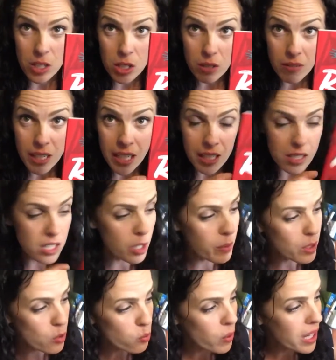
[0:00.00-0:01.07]
to read. So
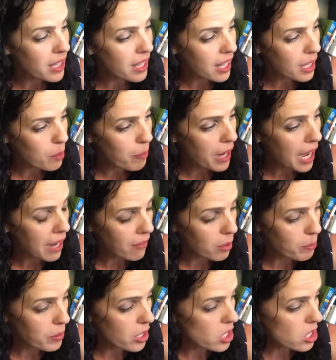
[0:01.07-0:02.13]
it's Run Like a
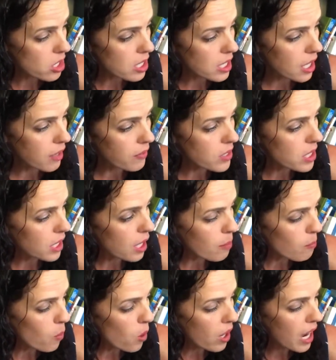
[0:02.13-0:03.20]
Pirate, Push Yourself to
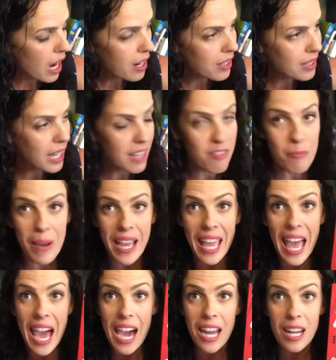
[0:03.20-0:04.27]
Get More Out of Life by
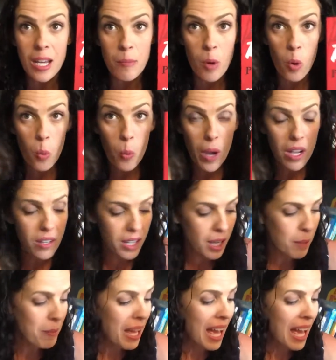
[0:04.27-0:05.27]
Adam Welcome.